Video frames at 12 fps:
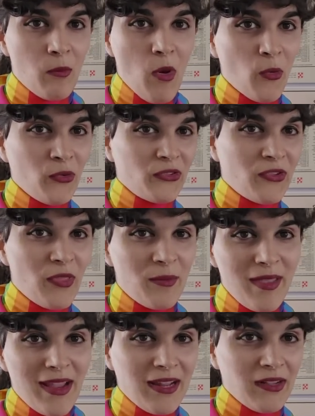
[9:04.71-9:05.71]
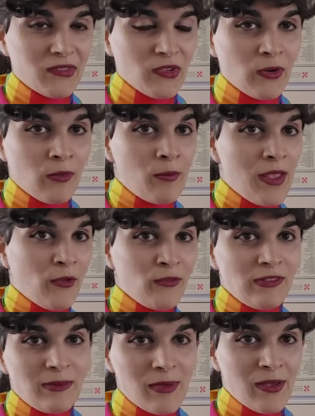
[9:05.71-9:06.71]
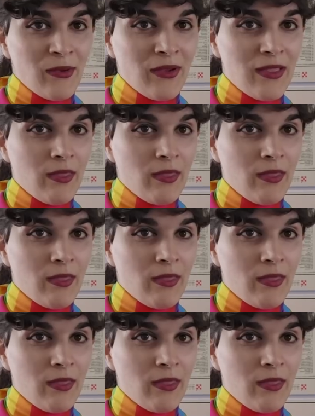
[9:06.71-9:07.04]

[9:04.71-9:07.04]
most of the matings are male-female,